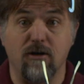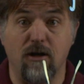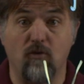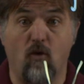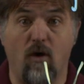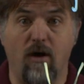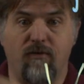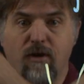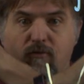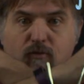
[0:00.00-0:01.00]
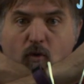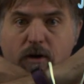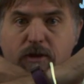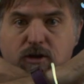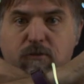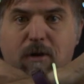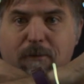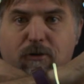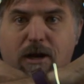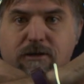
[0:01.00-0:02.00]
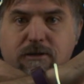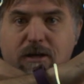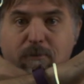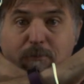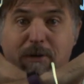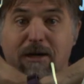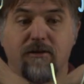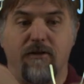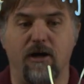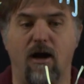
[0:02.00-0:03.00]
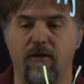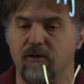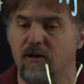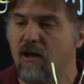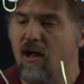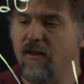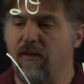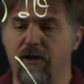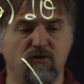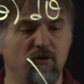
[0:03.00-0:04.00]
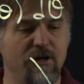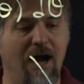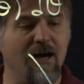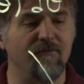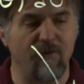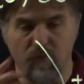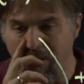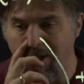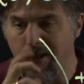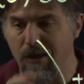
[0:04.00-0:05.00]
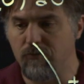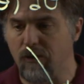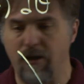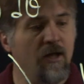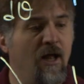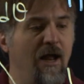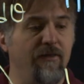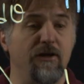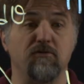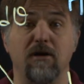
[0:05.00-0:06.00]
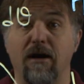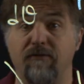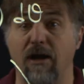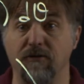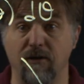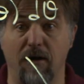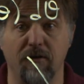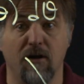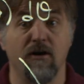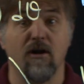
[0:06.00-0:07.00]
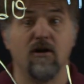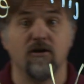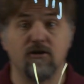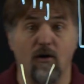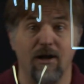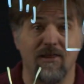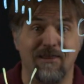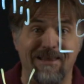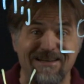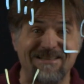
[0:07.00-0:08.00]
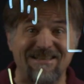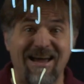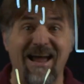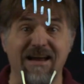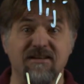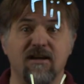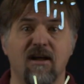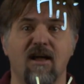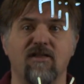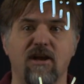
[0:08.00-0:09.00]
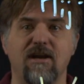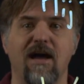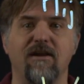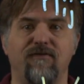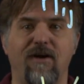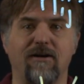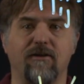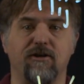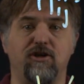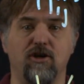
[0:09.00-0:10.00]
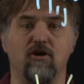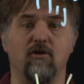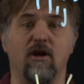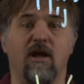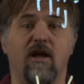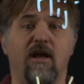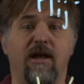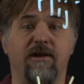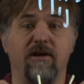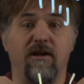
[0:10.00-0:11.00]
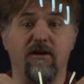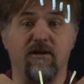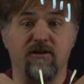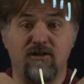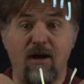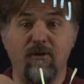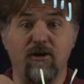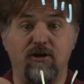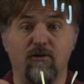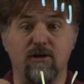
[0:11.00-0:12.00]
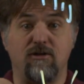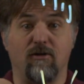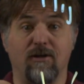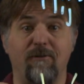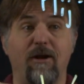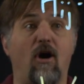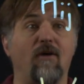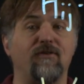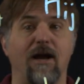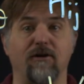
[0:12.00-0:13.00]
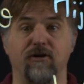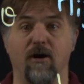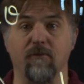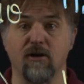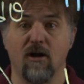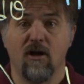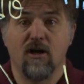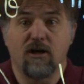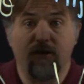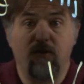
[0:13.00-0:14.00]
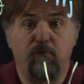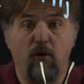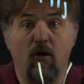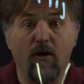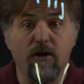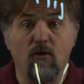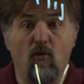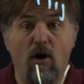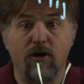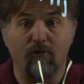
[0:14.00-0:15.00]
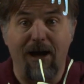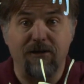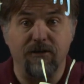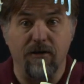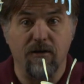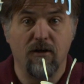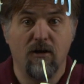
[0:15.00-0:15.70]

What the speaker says: if one of the two populations had been bigger than the other, then these would not have been weighted equally, and these would not have canceled out. So in this case, the net effect of the two, the sum of the two is to eliminate off-diagonal terms. Because if you pull it in the one direction,